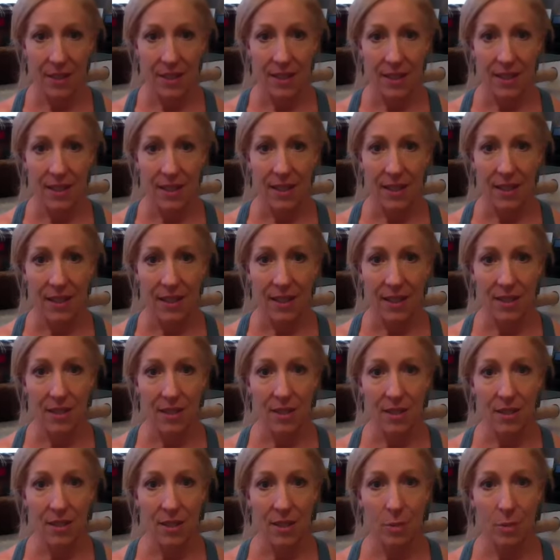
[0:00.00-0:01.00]
Yeah, this
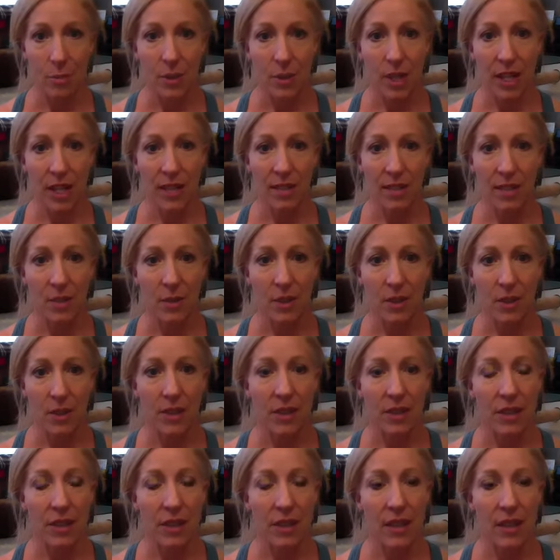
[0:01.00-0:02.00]
is the place where
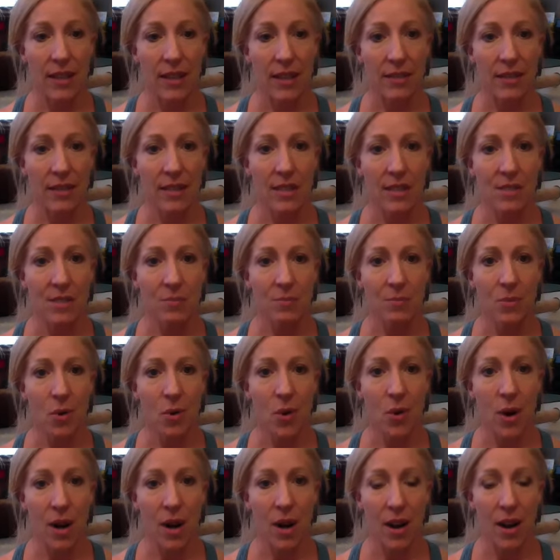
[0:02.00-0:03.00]
less is
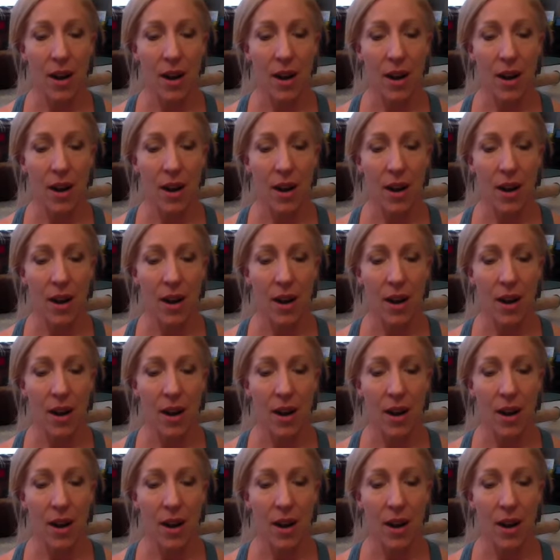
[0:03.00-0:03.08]
more.